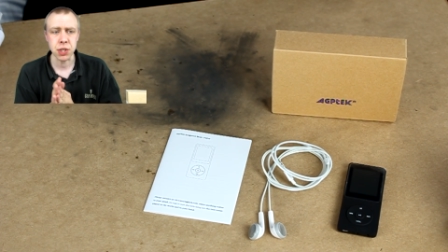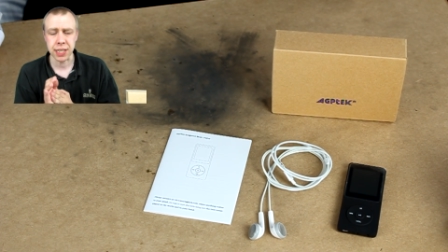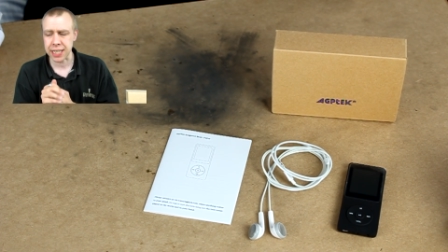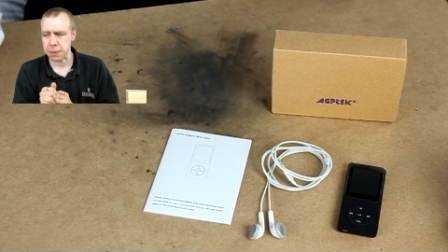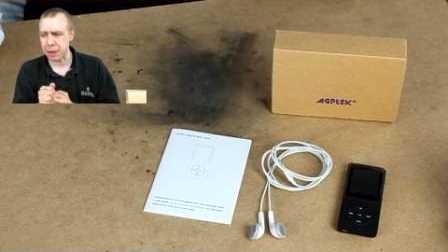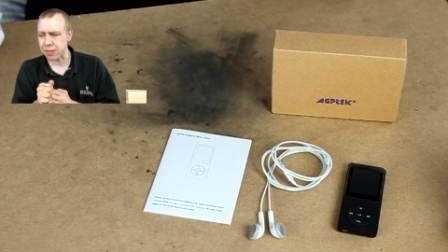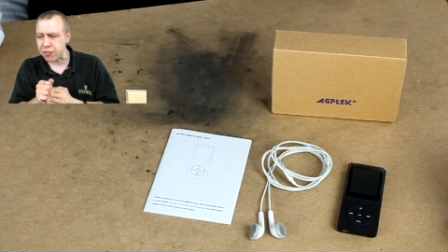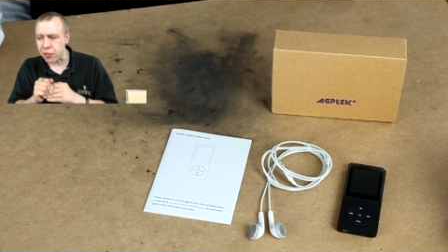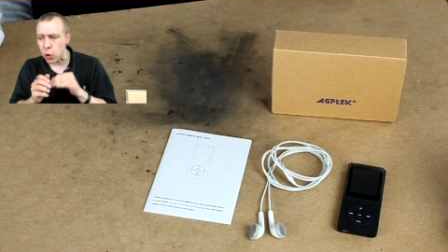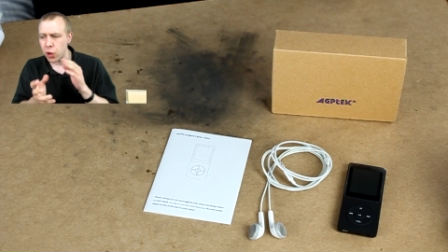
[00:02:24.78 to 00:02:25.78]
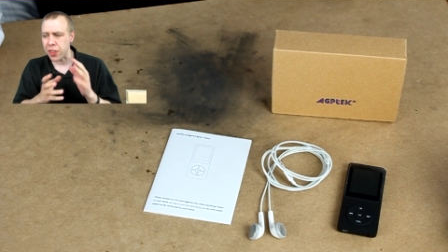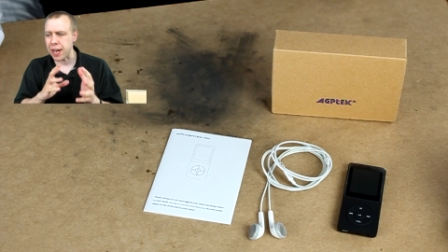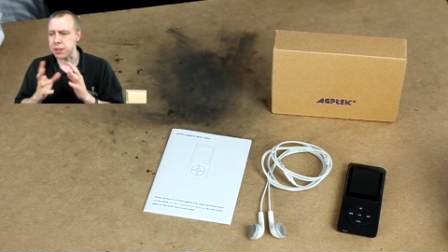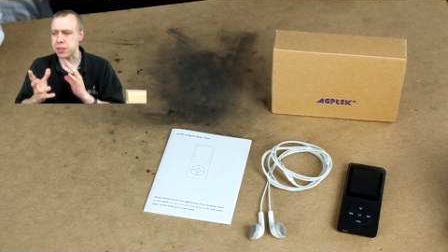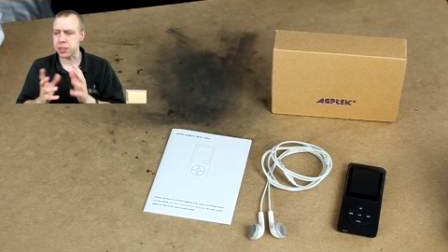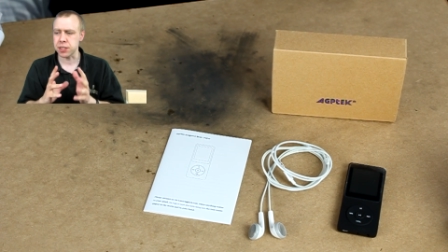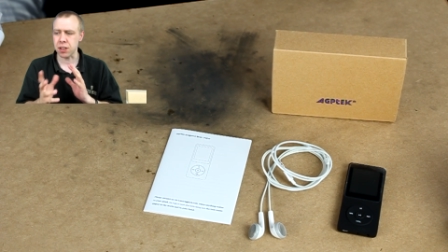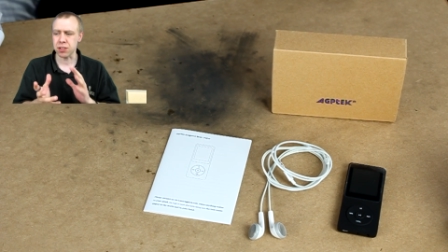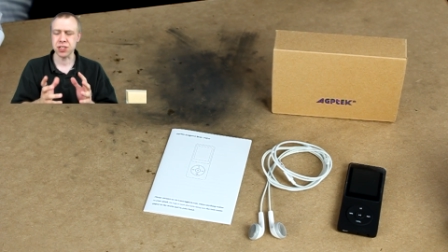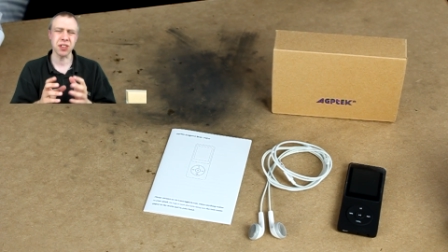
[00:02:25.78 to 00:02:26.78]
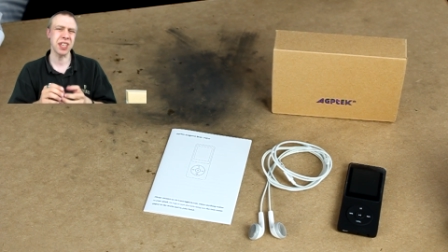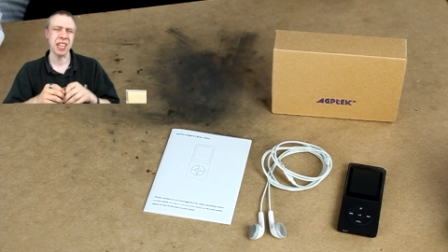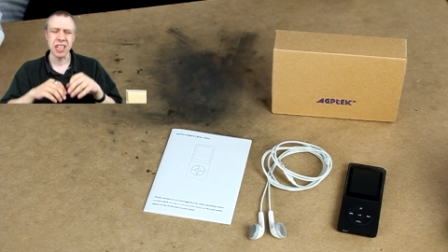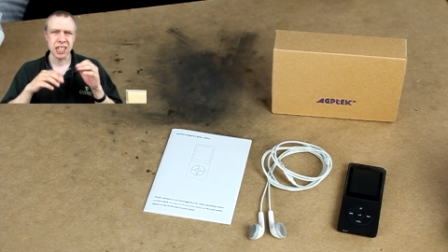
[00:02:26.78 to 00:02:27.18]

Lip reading: you can get about 4,000 songs on there.